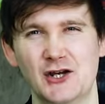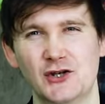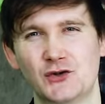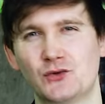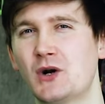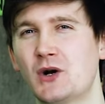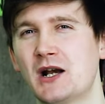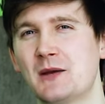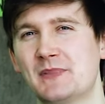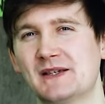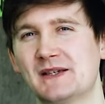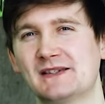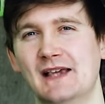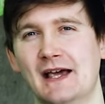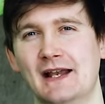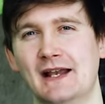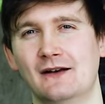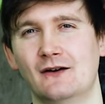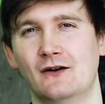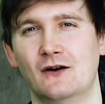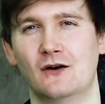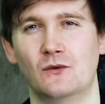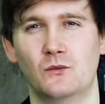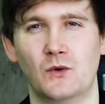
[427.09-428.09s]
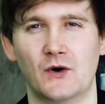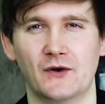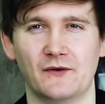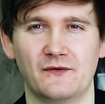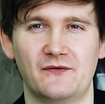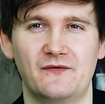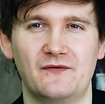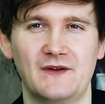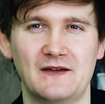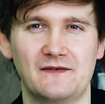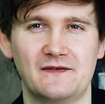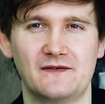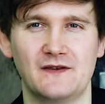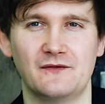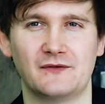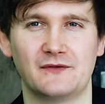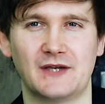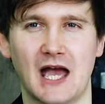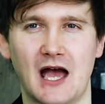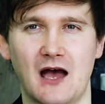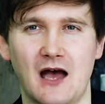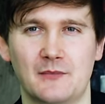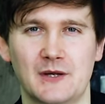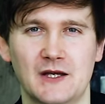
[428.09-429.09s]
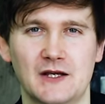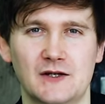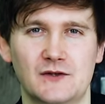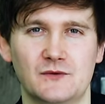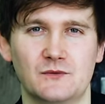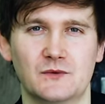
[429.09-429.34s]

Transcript: twenty percent or one-fifth of garbage